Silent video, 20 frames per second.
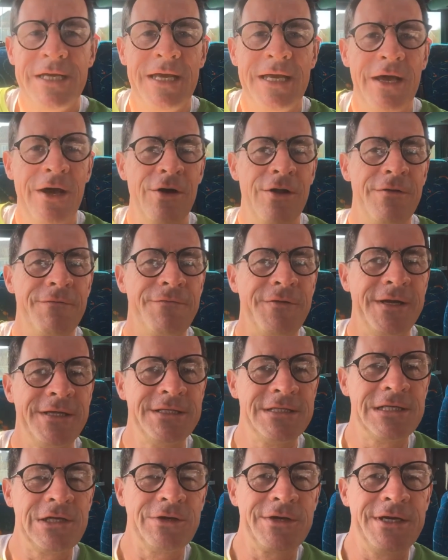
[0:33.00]
all our
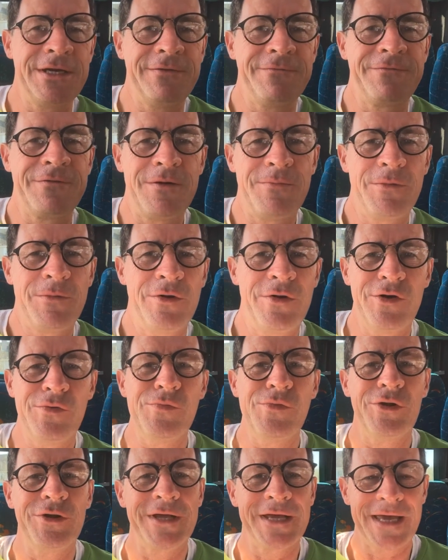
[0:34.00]
friends looking in from around
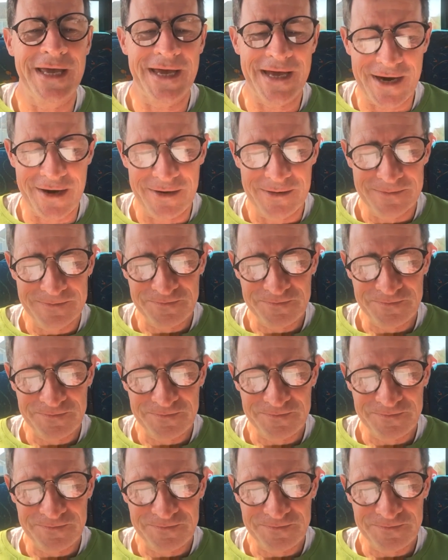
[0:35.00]
Mullingar.